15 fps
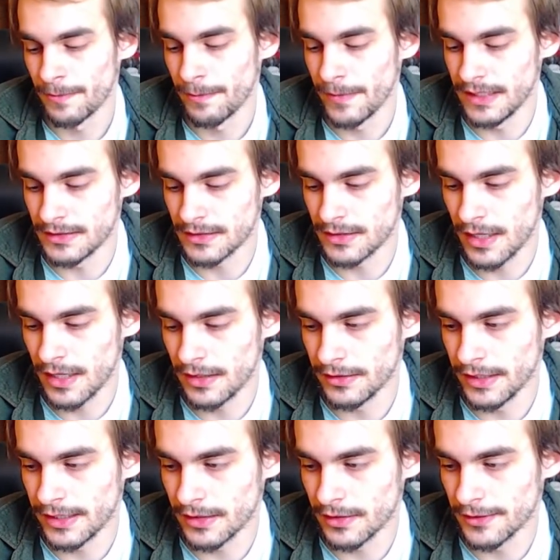It's not
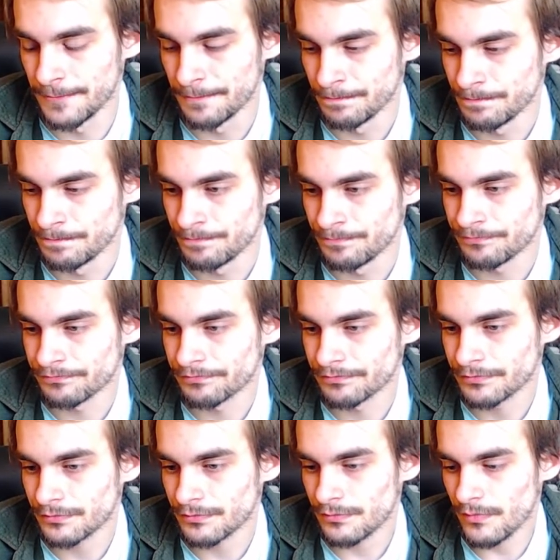like a
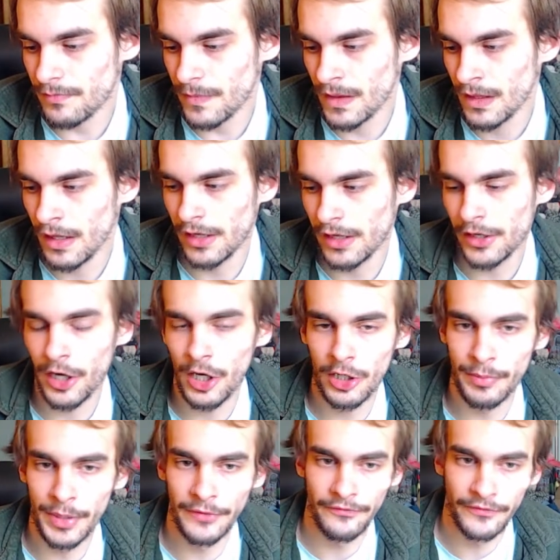
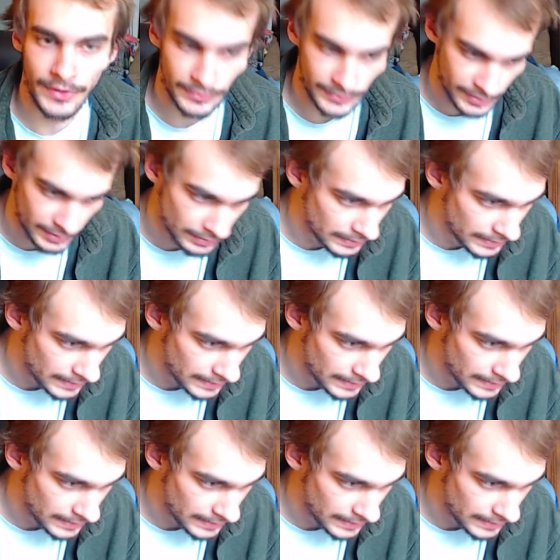carbon filter.